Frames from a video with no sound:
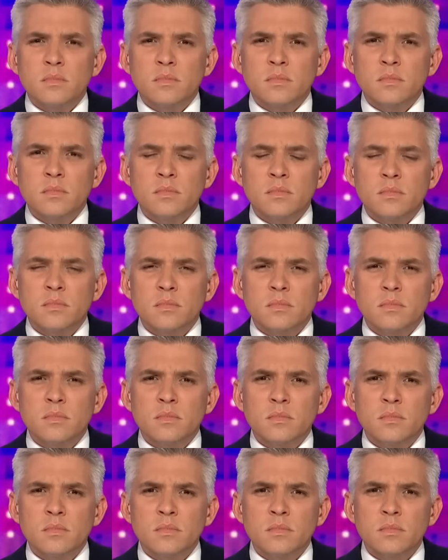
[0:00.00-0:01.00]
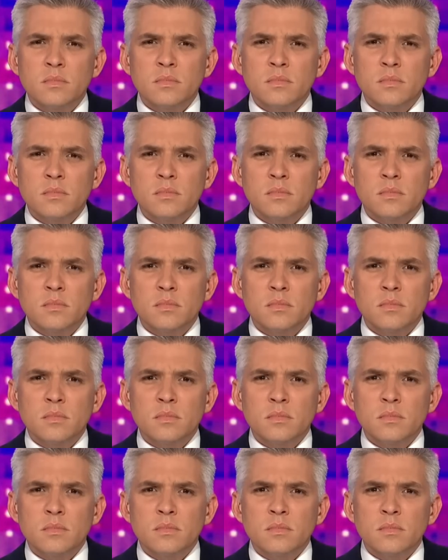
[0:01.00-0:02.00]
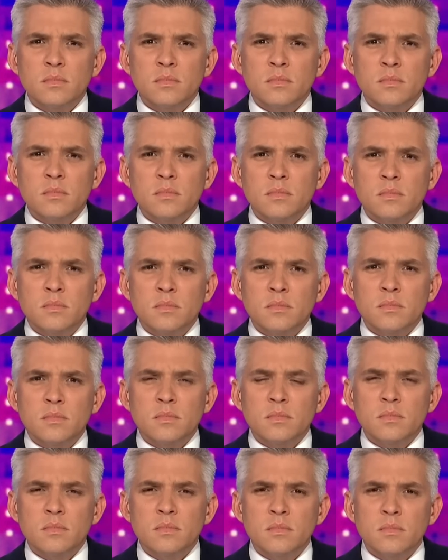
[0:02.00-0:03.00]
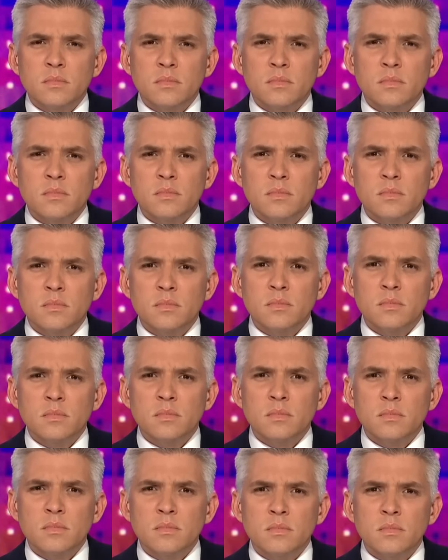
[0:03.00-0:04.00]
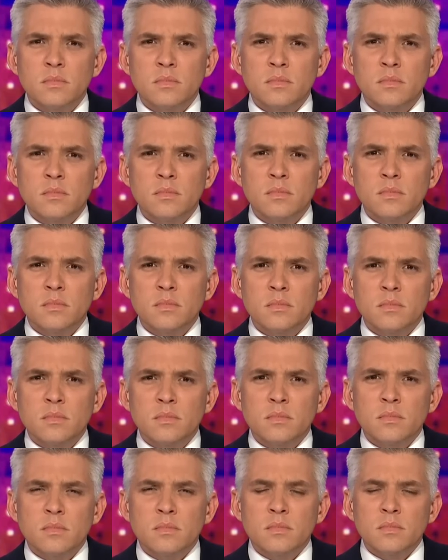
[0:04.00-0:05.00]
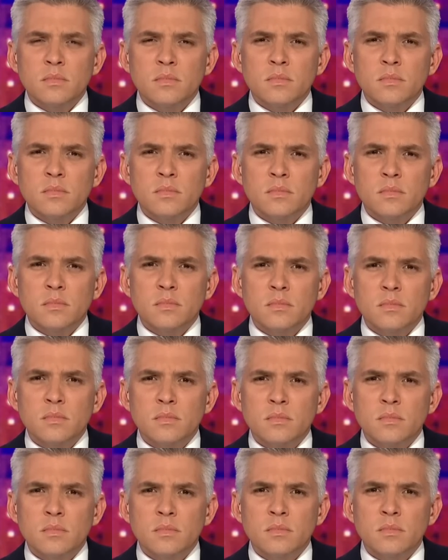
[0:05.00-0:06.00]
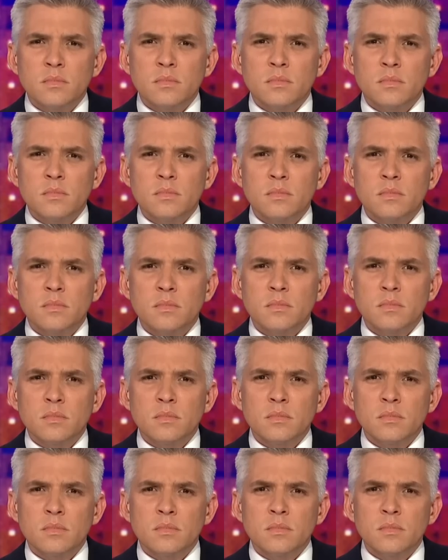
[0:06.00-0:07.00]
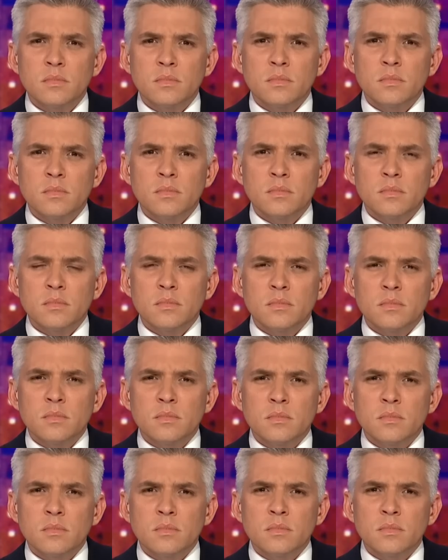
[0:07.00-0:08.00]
The person shown says nothing.